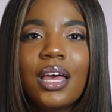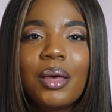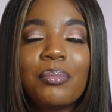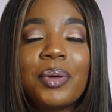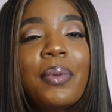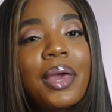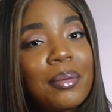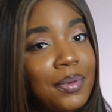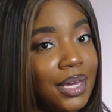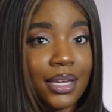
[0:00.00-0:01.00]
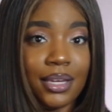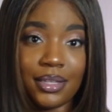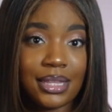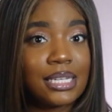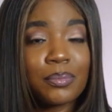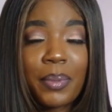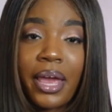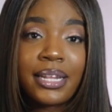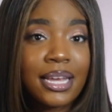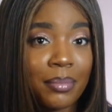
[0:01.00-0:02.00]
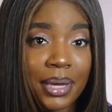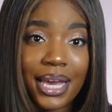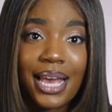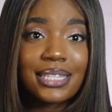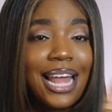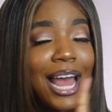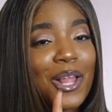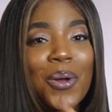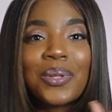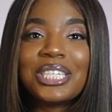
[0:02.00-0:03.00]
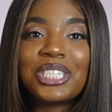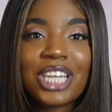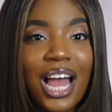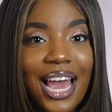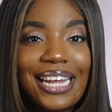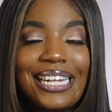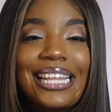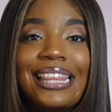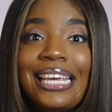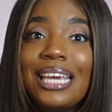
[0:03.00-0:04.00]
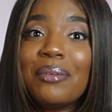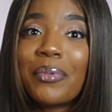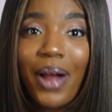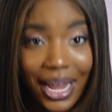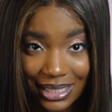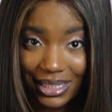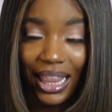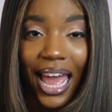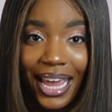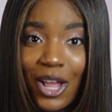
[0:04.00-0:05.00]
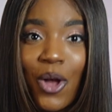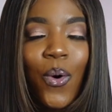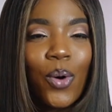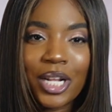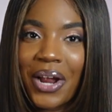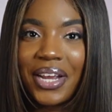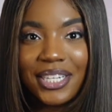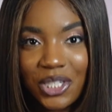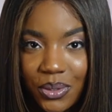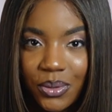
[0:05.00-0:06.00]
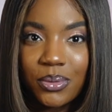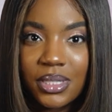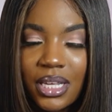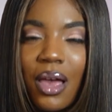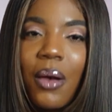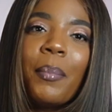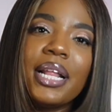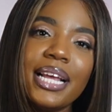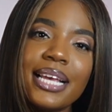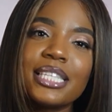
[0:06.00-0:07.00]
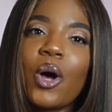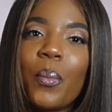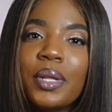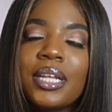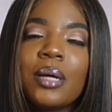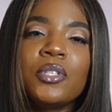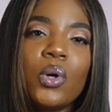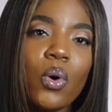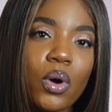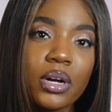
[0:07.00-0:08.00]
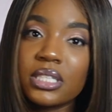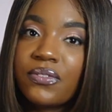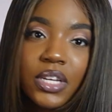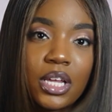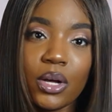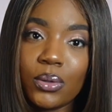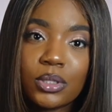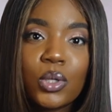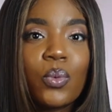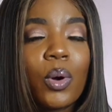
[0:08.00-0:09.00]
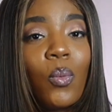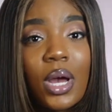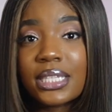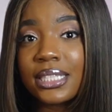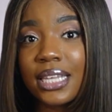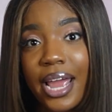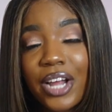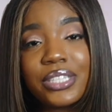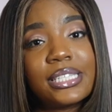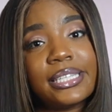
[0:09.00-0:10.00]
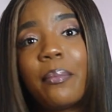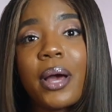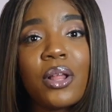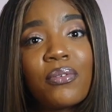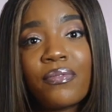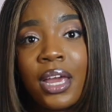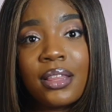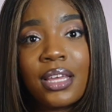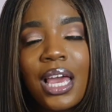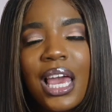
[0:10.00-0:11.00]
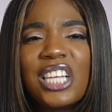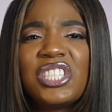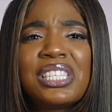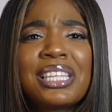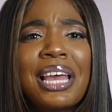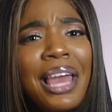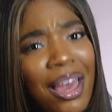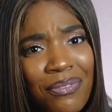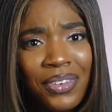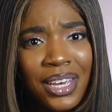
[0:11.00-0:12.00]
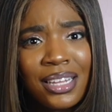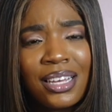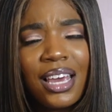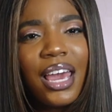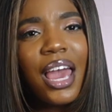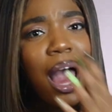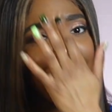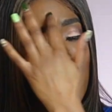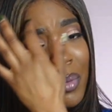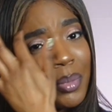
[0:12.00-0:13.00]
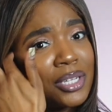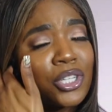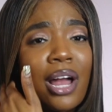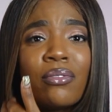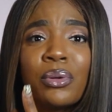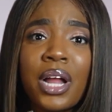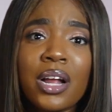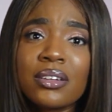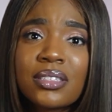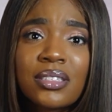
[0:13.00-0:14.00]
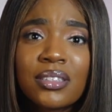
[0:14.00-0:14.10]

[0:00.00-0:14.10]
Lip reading: But baby, this pandemic has not only shined the brightest light on our issues, but it has opened up doors for those who were once scared to step out on faith and just say, F it, I'm going to be a travel nurse.